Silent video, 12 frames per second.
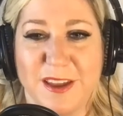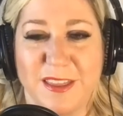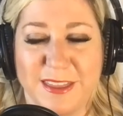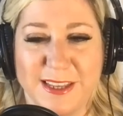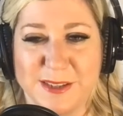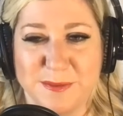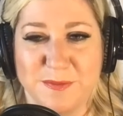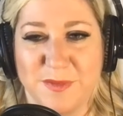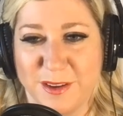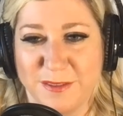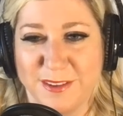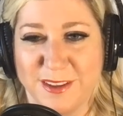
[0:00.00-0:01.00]
these
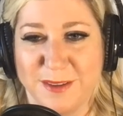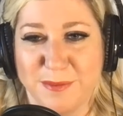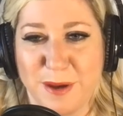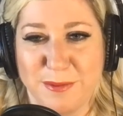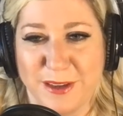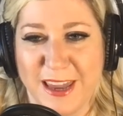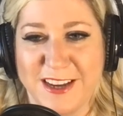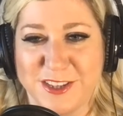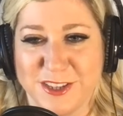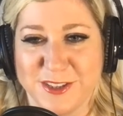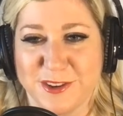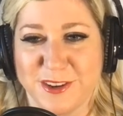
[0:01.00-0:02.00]
of the
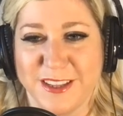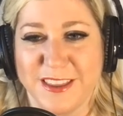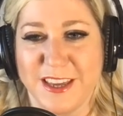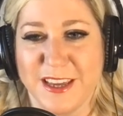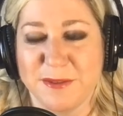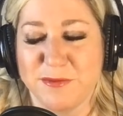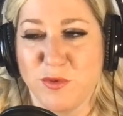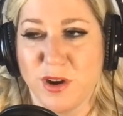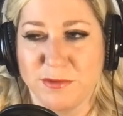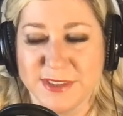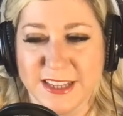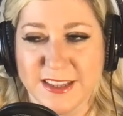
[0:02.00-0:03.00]
publications or anything. And
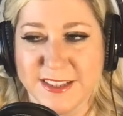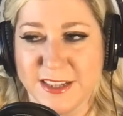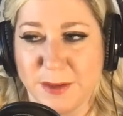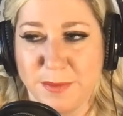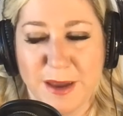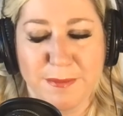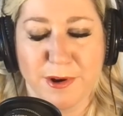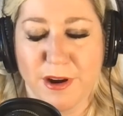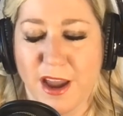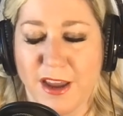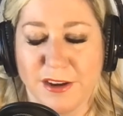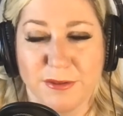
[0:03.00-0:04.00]
one was at the city paper.
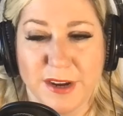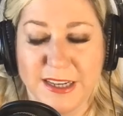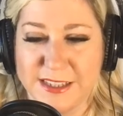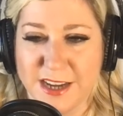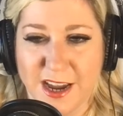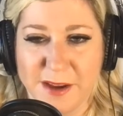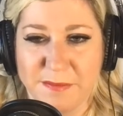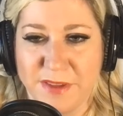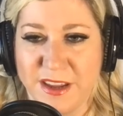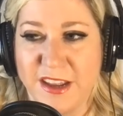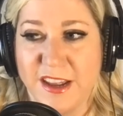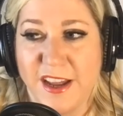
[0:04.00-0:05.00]
I had a great time.
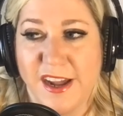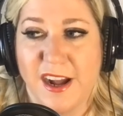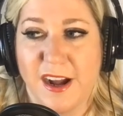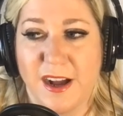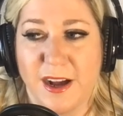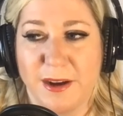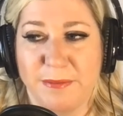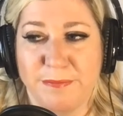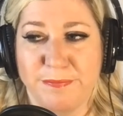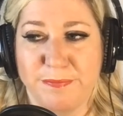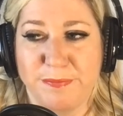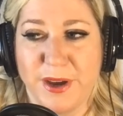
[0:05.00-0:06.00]

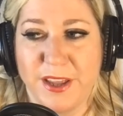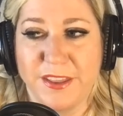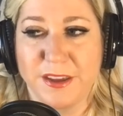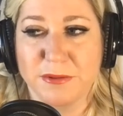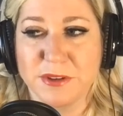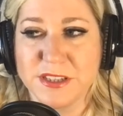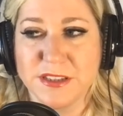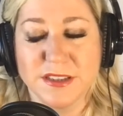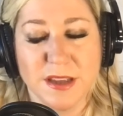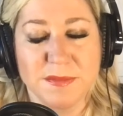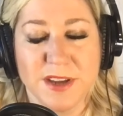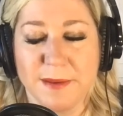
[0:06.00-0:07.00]
But there were
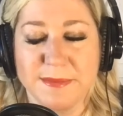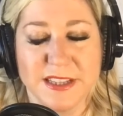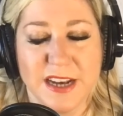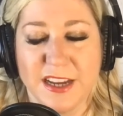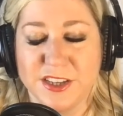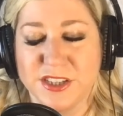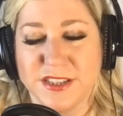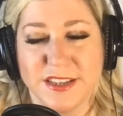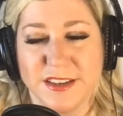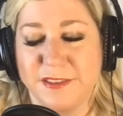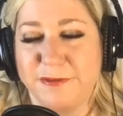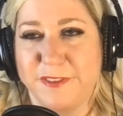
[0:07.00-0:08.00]
sometimes that I just
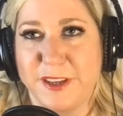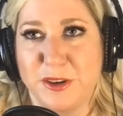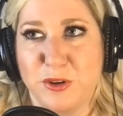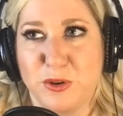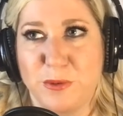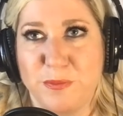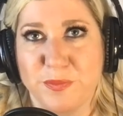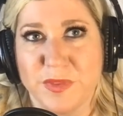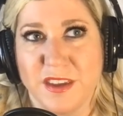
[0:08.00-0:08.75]
didn't feel